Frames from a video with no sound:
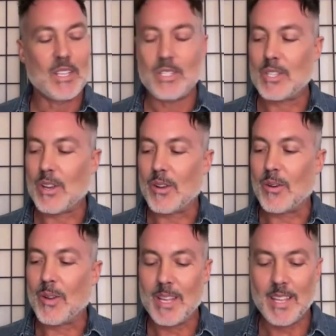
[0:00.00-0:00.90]

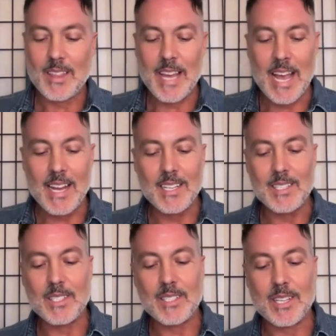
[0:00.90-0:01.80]
So that
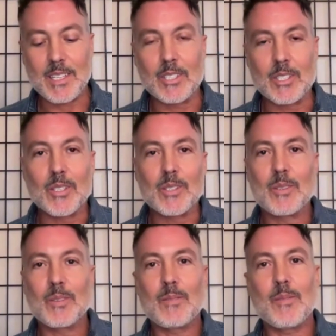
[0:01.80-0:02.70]
is a
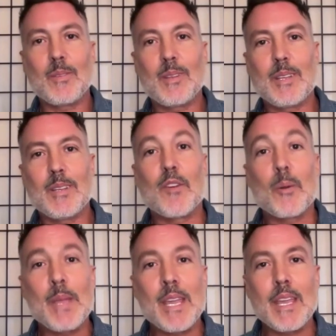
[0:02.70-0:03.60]
little, for
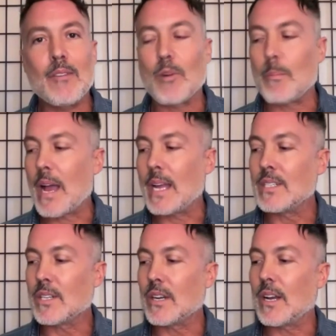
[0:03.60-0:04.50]
me,
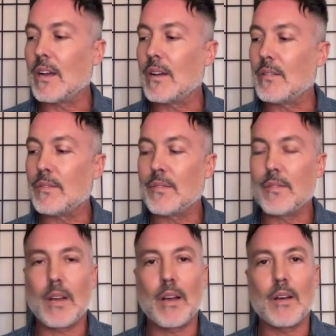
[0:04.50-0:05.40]
reminder of
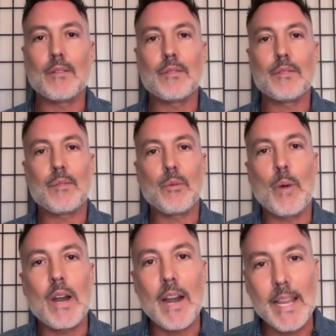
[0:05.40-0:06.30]

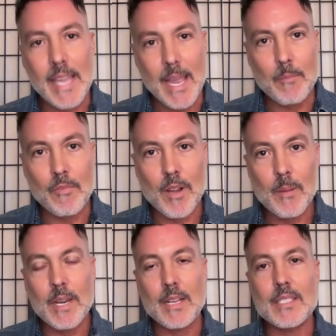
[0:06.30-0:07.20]
where I came
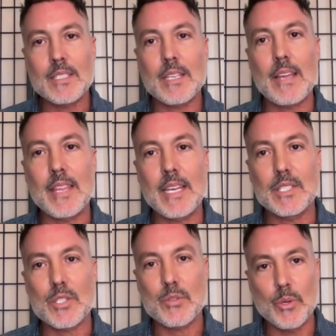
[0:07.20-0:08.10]
from. And I think
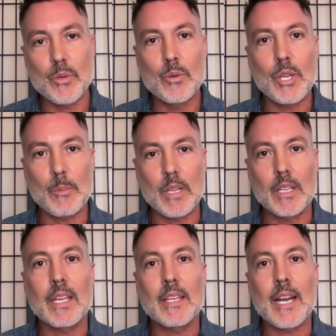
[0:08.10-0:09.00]
it's through
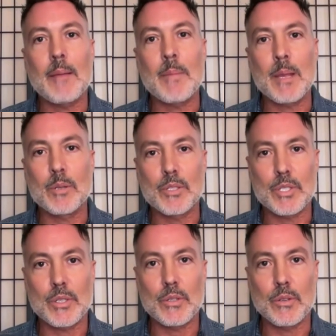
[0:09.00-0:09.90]
humility that I'm able
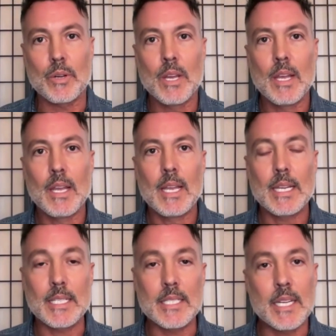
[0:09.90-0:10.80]
to
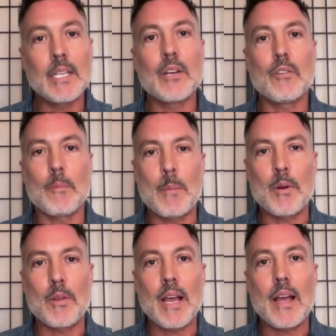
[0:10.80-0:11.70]
continue to
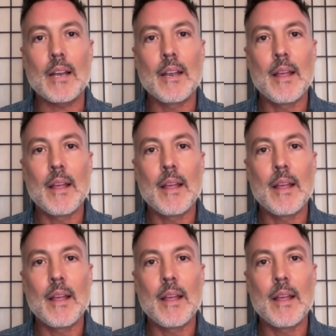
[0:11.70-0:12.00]
remember that.